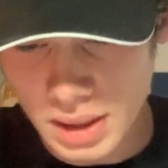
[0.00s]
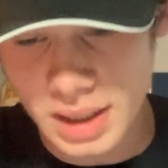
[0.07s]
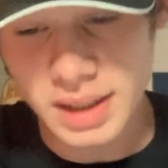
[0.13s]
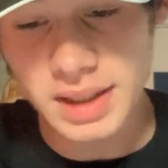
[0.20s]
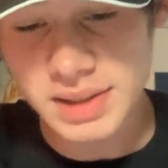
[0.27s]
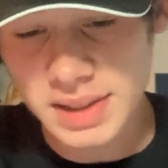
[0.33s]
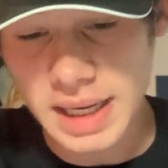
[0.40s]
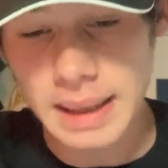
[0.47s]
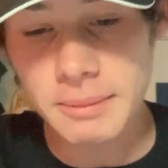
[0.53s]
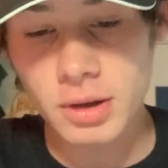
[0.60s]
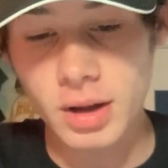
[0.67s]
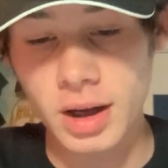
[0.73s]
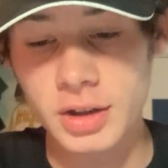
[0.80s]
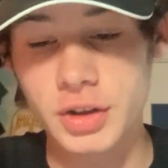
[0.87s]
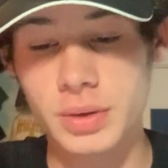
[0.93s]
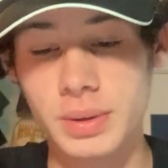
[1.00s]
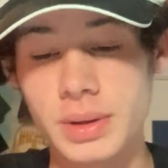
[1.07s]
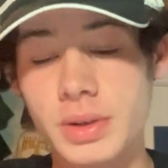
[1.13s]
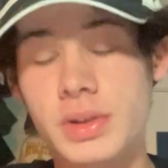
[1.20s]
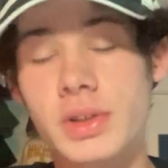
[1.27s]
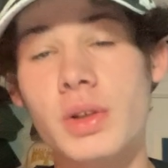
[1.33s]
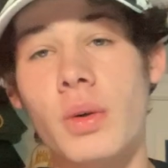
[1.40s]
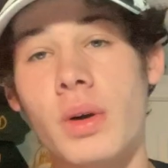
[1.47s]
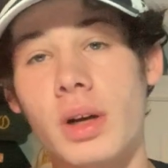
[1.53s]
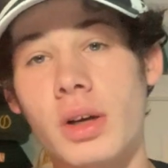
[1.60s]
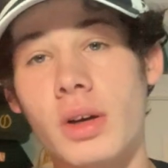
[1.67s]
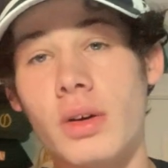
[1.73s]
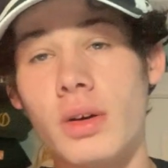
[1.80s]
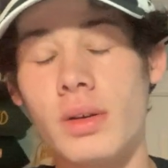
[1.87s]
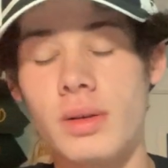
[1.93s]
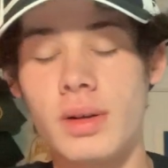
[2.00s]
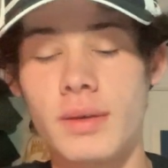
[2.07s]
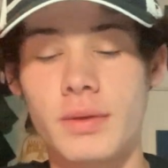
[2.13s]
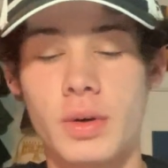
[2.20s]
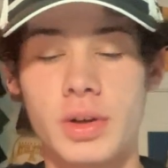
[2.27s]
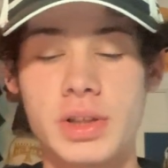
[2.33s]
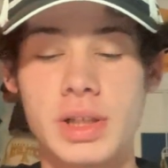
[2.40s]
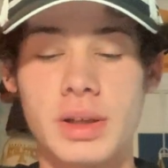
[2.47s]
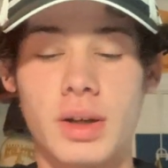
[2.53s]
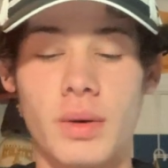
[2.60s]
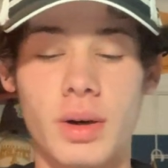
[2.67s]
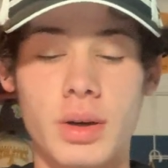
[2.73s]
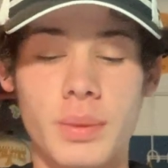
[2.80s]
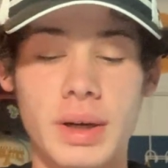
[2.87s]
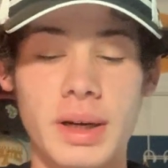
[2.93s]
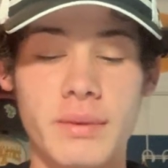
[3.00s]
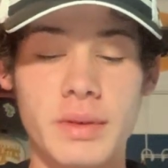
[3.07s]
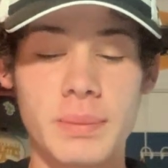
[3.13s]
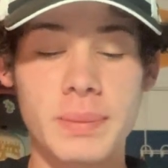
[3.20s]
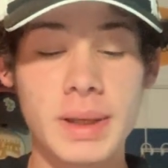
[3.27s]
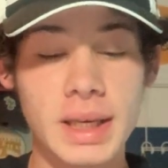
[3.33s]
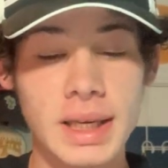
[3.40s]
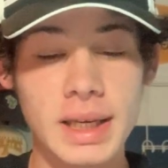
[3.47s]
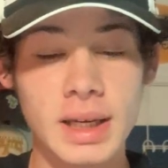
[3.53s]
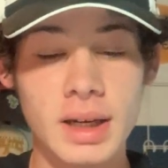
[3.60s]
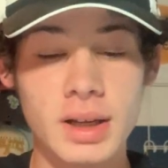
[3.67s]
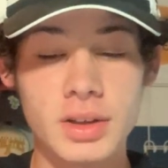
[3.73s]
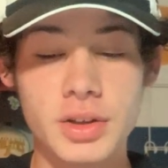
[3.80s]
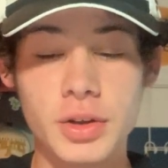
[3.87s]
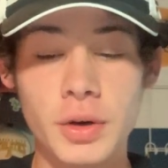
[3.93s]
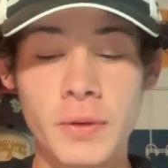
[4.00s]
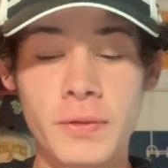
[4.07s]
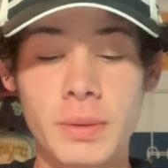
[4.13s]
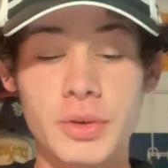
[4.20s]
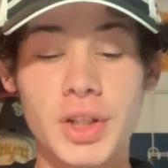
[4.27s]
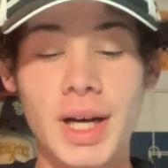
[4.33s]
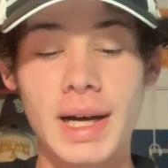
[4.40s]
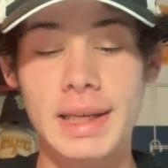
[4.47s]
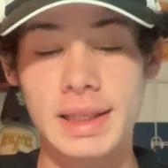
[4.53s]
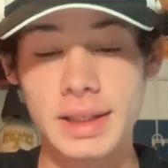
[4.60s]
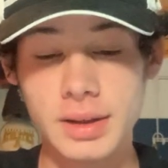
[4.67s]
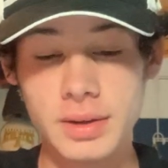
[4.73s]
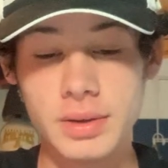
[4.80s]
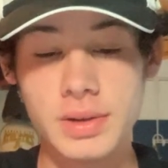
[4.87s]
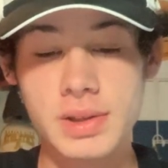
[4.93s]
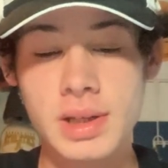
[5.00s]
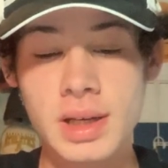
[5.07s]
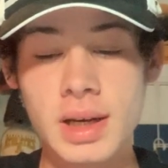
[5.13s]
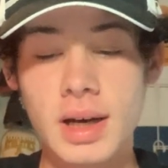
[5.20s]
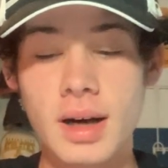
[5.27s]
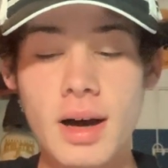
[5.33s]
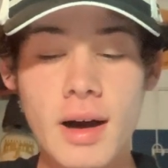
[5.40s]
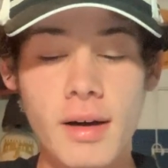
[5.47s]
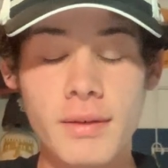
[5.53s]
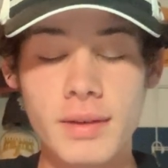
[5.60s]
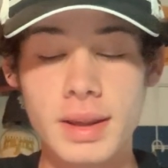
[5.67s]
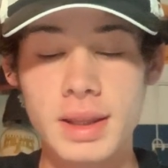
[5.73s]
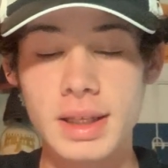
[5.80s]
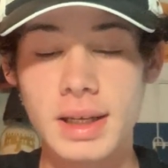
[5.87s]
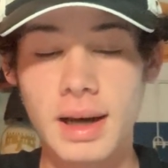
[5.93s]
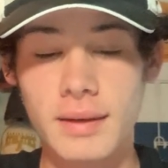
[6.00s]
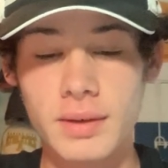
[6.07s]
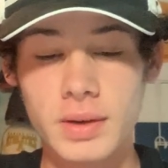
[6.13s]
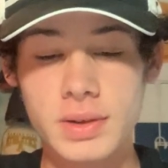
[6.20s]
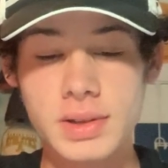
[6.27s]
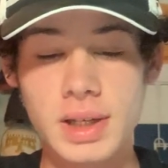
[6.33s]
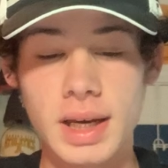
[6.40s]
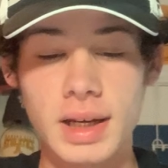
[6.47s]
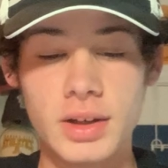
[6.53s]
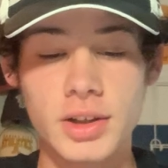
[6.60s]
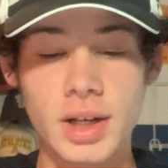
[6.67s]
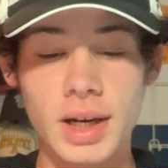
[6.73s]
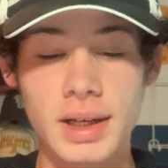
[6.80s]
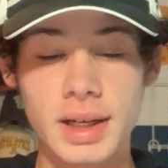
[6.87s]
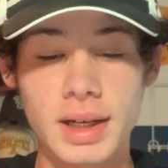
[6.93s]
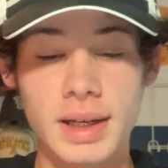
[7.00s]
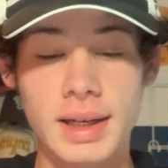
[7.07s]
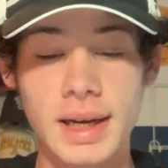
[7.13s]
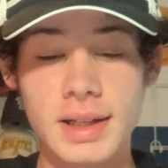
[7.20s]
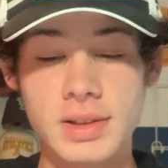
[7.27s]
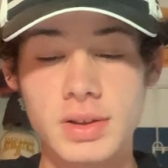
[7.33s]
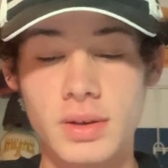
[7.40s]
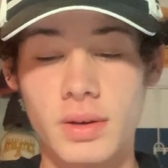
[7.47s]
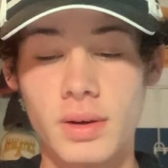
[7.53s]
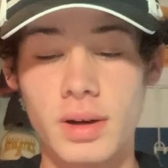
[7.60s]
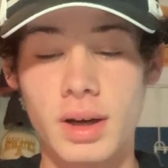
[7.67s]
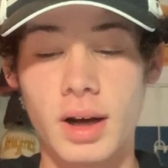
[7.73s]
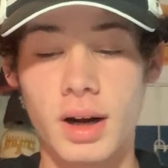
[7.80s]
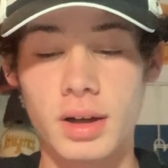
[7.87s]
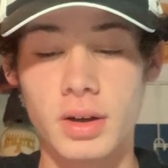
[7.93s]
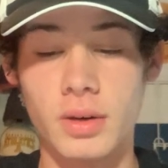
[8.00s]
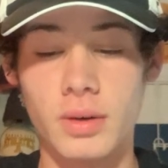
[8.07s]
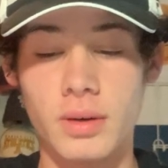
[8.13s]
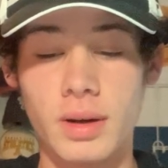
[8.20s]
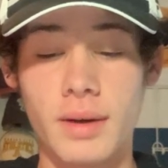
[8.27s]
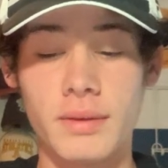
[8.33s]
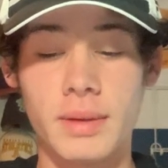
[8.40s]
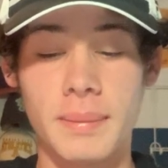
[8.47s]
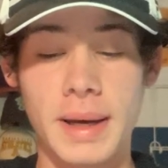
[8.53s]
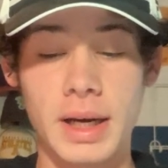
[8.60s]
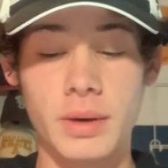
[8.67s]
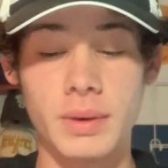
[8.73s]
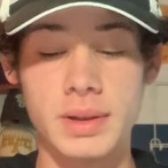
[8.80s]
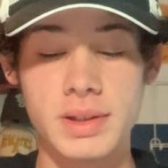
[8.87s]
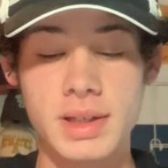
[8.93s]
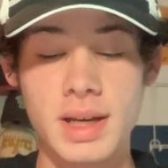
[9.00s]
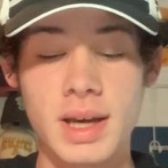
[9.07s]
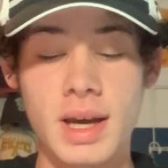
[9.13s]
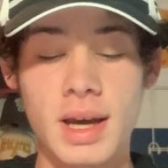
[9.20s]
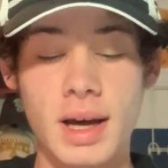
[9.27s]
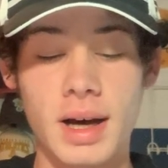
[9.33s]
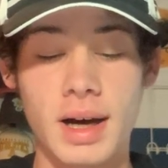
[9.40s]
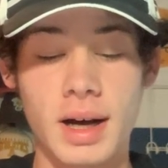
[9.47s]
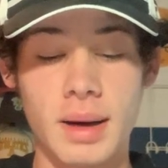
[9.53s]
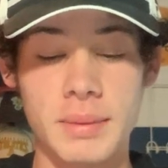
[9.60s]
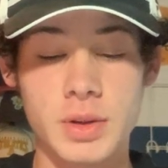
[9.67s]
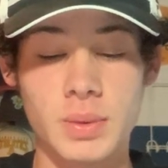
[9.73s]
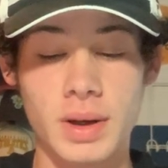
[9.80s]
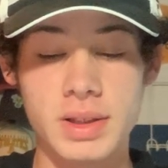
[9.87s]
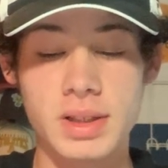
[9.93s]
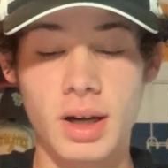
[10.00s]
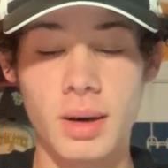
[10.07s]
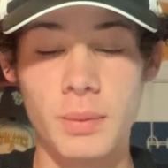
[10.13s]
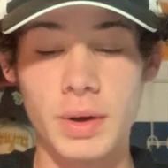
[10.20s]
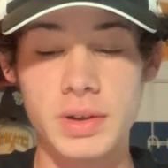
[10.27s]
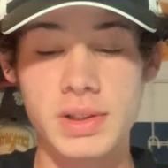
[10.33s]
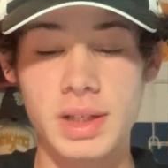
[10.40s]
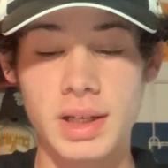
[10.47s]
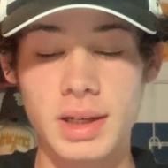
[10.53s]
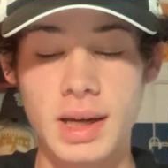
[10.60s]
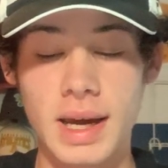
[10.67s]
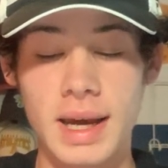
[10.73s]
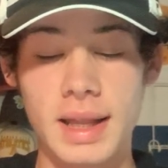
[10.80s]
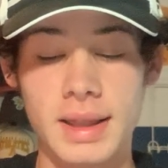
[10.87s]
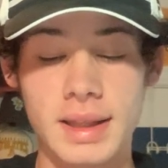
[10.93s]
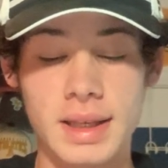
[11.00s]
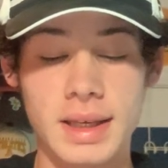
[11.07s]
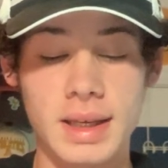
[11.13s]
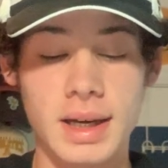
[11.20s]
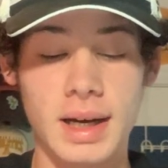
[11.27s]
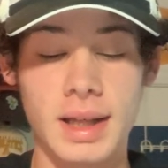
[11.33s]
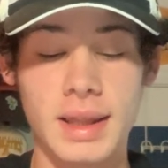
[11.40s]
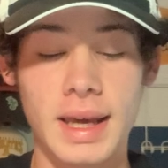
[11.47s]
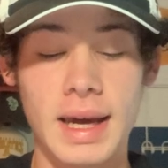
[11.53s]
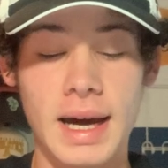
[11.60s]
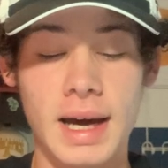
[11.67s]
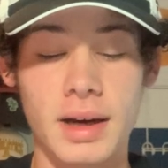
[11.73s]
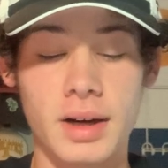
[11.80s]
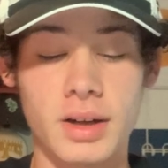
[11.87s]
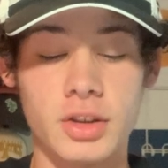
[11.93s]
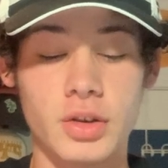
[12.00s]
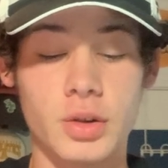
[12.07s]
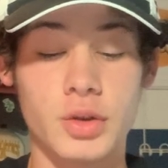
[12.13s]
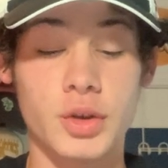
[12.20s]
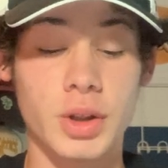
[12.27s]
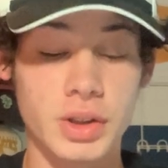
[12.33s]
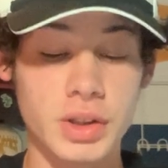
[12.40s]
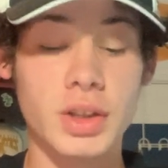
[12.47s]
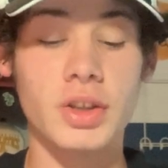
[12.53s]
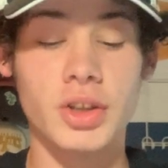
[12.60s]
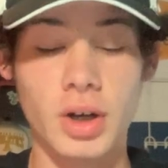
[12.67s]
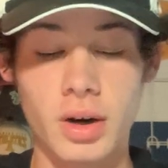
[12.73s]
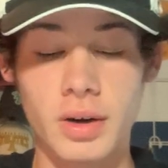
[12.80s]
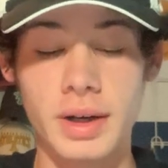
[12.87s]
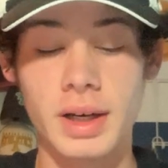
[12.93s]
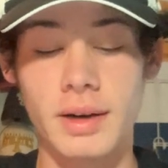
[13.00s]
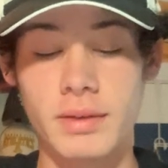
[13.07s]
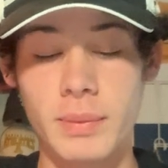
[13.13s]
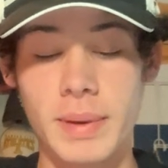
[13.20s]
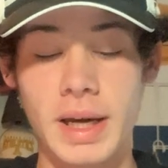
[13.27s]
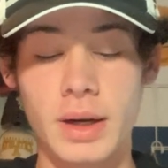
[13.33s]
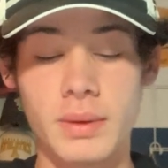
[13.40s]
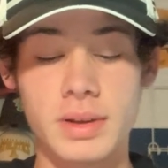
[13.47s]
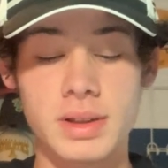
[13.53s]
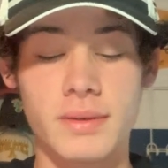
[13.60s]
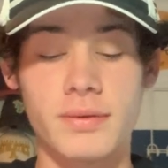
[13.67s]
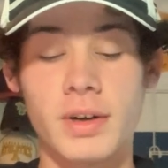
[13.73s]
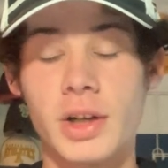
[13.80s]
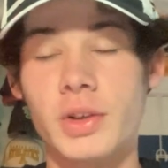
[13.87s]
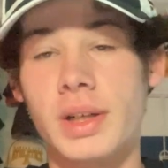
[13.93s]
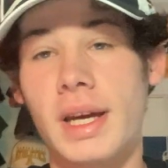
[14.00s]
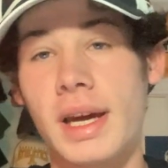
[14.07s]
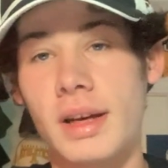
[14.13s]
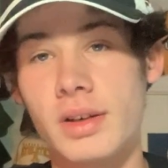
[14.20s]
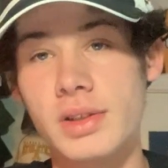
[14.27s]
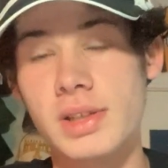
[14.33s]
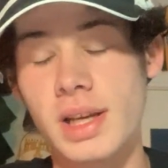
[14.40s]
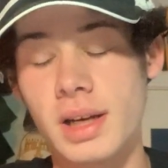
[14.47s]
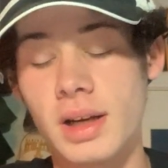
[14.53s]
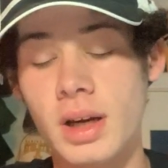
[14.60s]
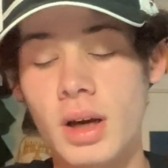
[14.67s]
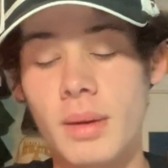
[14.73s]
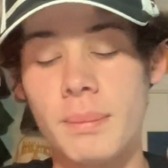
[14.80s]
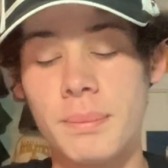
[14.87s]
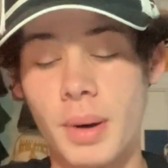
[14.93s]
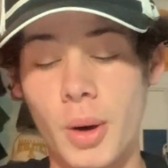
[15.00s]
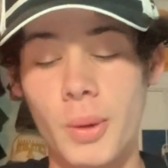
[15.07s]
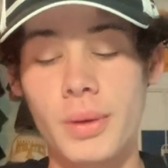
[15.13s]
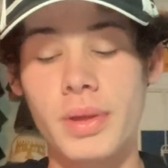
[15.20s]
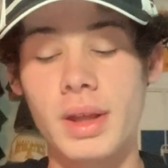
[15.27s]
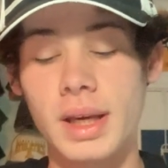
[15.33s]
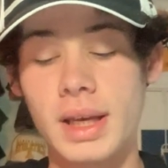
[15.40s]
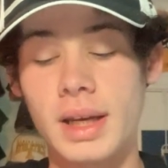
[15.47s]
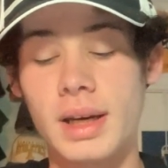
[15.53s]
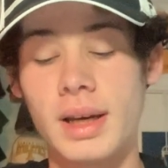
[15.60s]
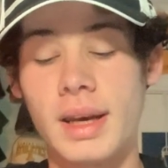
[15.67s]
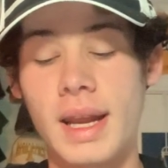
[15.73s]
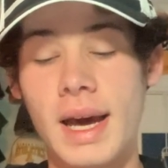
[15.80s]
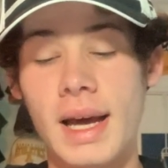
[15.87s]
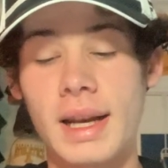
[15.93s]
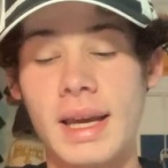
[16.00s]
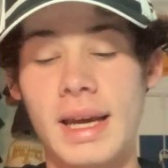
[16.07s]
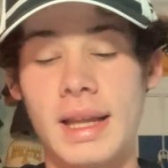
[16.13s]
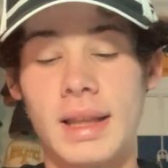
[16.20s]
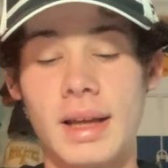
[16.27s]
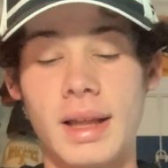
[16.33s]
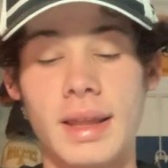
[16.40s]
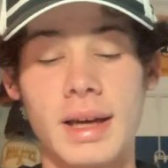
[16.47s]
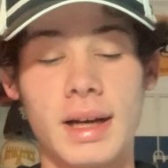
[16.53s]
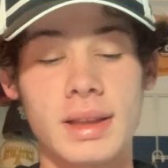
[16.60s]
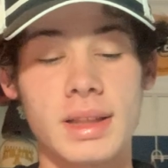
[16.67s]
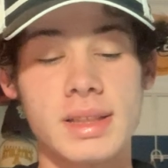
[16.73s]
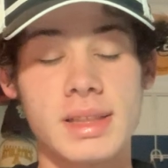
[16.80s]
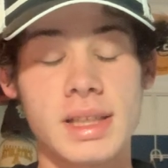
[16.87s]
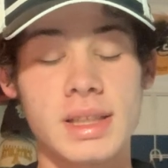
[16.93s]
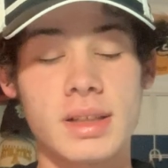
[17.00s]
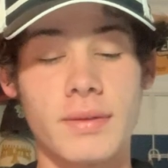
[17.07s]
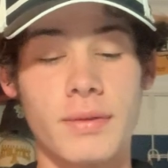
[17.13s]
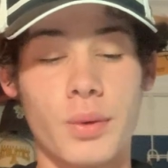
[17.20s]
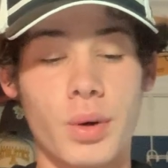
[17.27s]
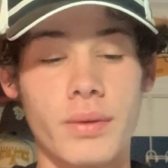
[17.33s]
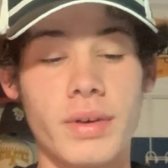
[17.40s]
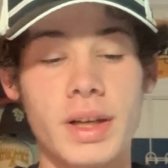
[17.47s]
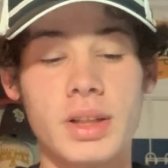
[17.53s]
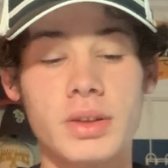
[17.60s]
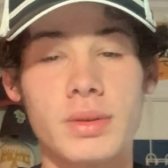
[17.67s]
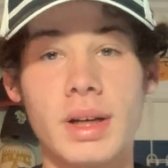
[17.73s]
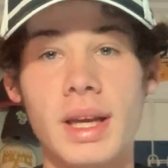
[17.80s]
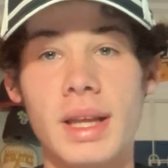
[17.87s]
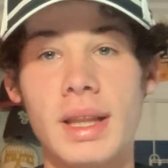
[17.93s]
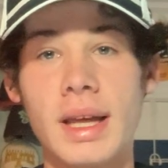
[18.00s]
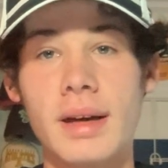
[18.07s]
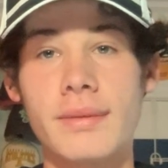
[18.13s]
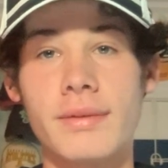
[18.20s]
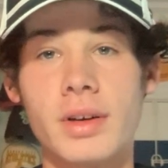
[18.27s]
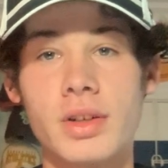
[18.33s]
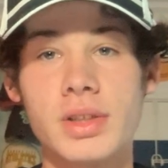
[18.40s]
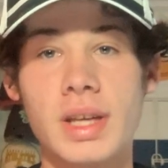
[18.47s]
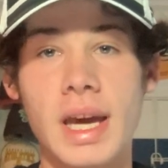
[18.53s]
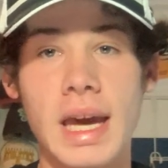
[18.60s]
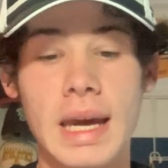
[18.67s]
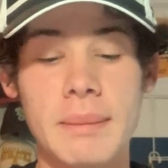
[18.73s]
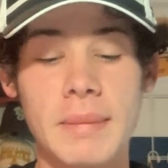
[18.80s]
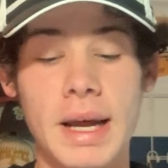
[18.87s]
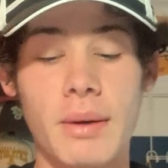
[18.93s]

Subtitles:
In this game, Claude Giroux scored a goal. Of course, he'd go on to win MVP. Two from Jack Hughes of the Devils, and Jake Guentzel got a goal of the Penguins. As well as Tom Wilson, and the they had Tristan Jarry of the Penguins and Frederick Anderson both in net, and they got the 6-4 victory in that first game.